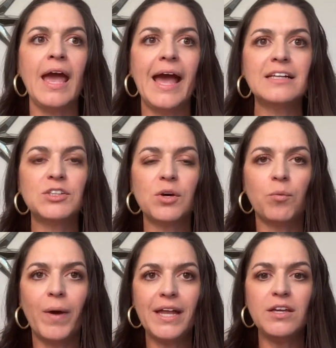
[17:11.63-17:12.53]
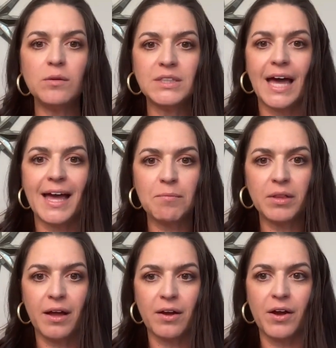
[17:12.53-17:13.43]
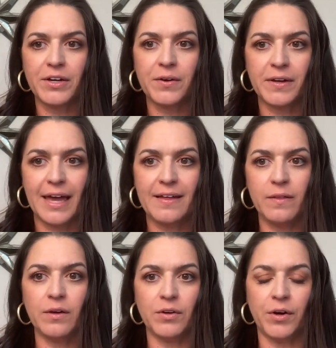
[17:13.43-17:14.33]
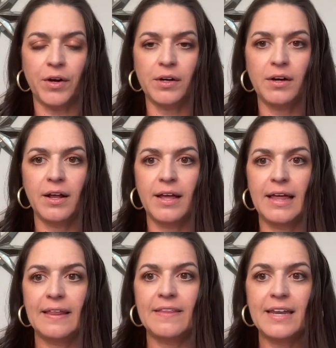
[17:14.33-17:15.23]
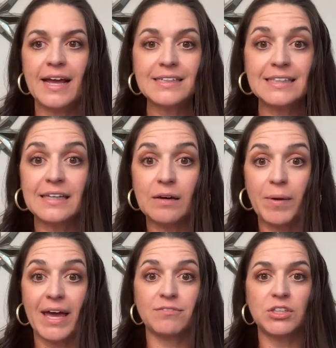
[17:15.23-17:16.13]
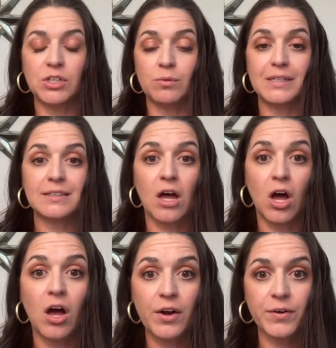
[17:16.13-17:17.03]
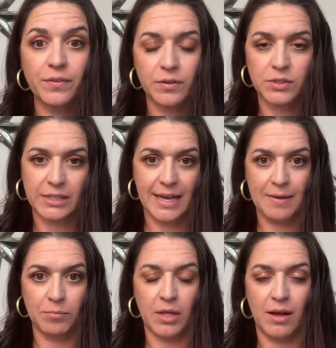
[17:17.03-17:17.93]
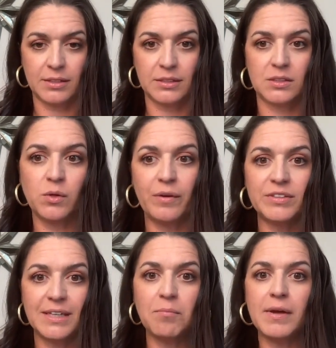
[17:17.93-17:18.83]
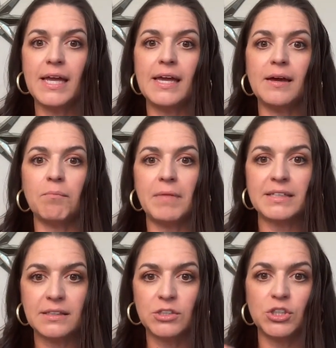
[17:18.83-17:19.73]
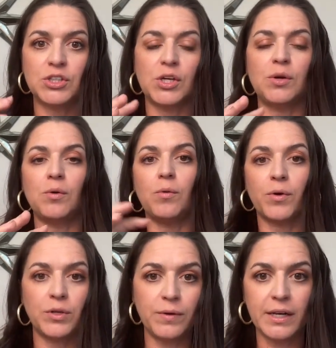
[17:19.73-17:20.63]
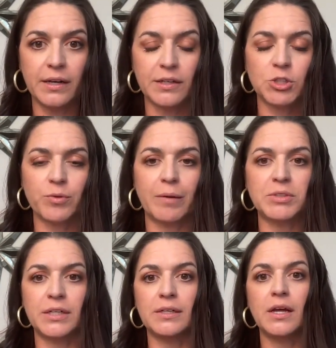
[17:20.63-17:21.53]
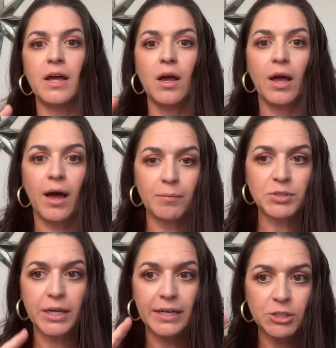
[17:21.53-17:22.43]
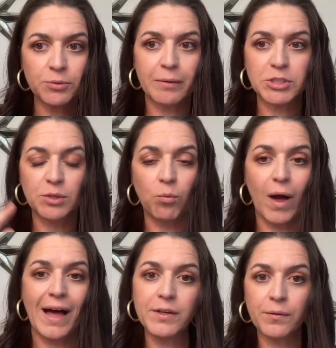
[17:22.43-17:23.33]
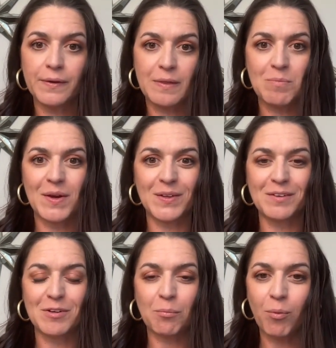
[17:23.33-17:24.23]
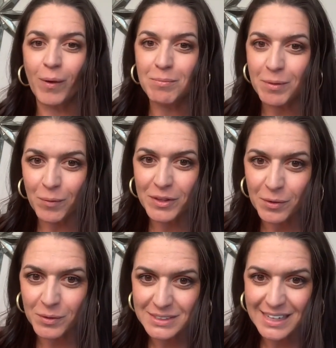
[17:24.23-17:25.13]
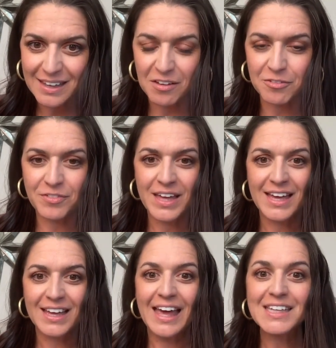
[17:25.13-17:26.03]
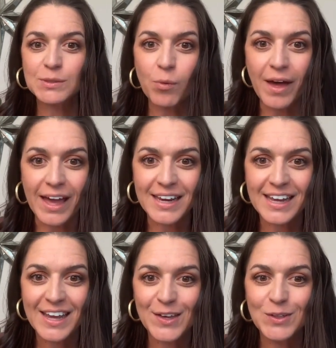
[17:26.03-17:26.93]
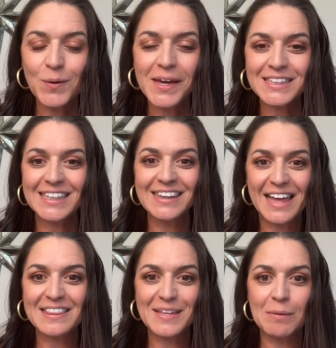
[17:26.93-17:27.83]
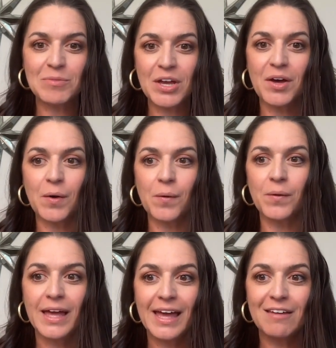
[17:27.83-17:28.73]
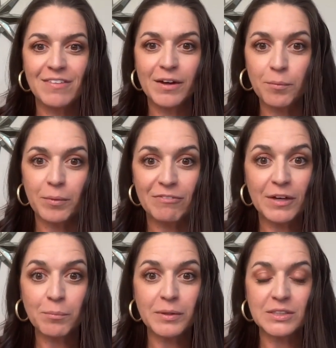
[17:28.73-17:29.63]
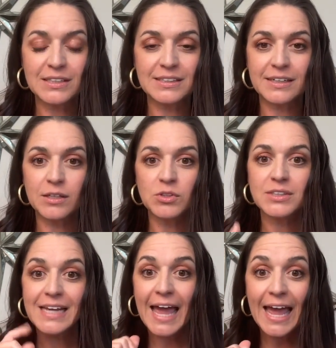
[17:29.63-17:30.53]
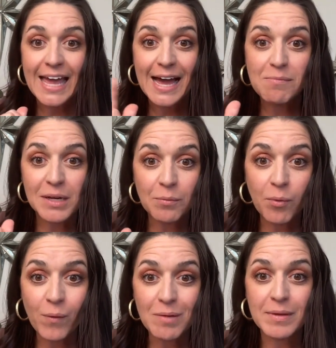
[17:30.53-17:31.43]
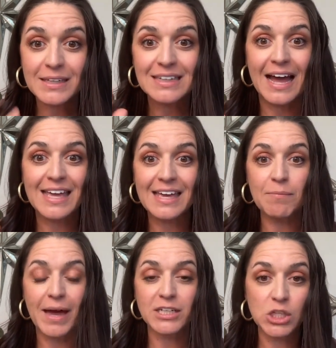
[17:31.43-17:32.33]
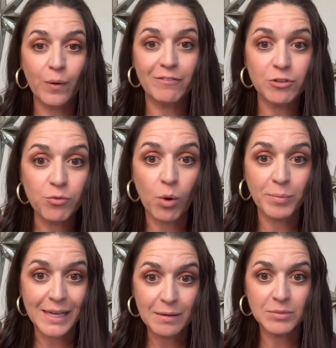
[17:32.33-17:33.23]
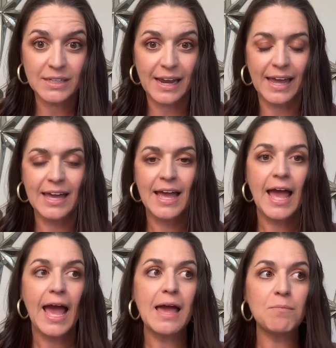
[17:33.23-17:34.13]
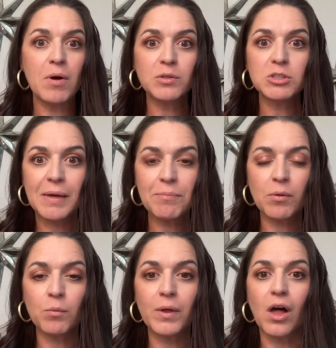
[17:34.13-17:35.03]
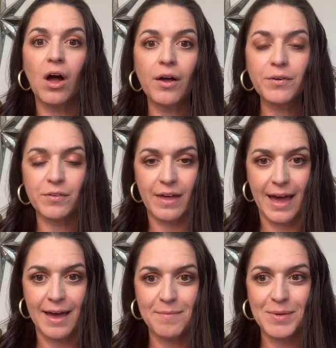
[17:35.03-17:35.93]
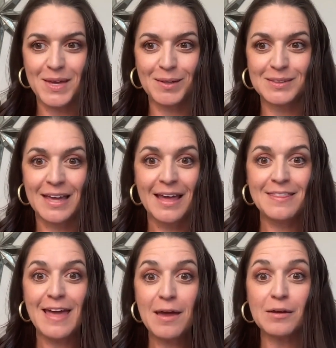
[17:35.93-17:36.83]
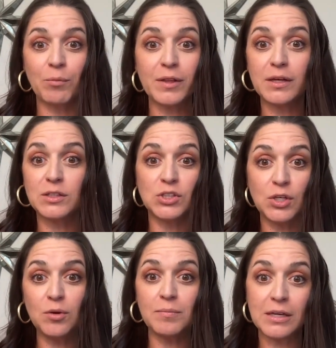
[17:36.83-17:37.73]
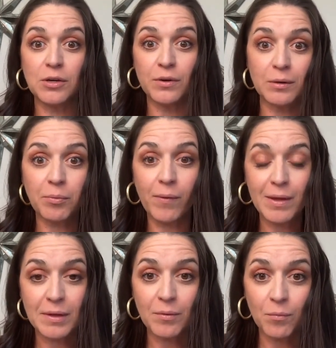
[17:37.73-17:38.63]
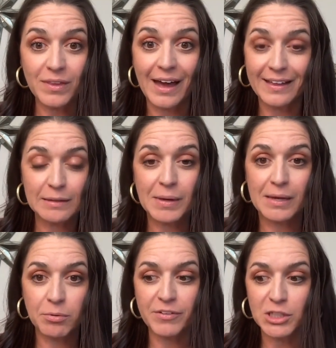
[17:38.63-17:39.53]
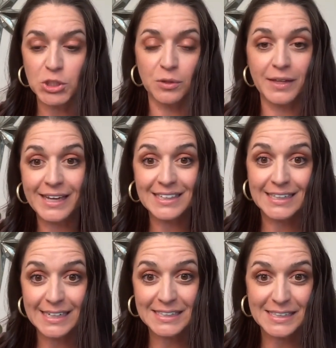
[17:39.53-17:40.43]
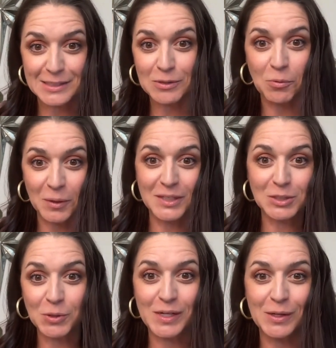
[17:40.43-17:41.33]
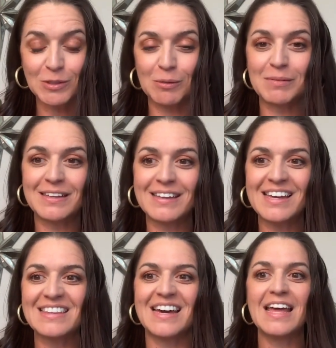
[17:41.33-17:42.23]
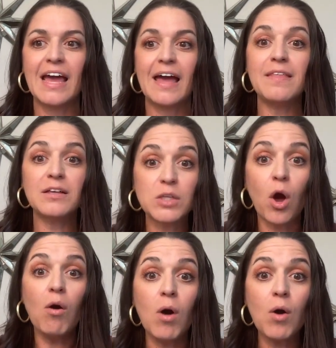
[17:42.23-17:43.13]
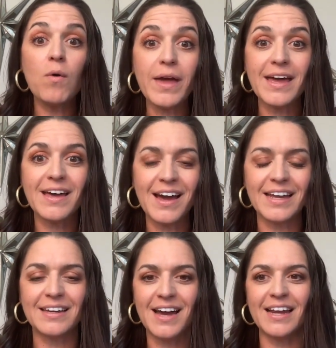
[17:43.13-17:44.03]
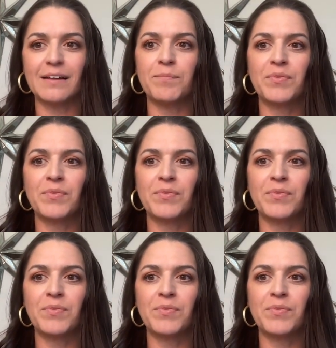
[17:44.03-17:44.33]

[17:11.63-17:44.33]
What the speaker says: And so when you time block on your calendar, the next thing that we have to do is honor those time blocks. So if somebody messages you or you get an interruption while you're in the middle of an appointment with yourself, guess what? You get to let them know. If they're persistent, you just say, "Hey, I'm in an appointment. I can get back to you after 4 p.m. today." And most people will honor that because they will assume that you're in an appointment with a highly paid professional like a dentist or an attorney or something like that. And they'll say, "Oh, okay, got it, got it."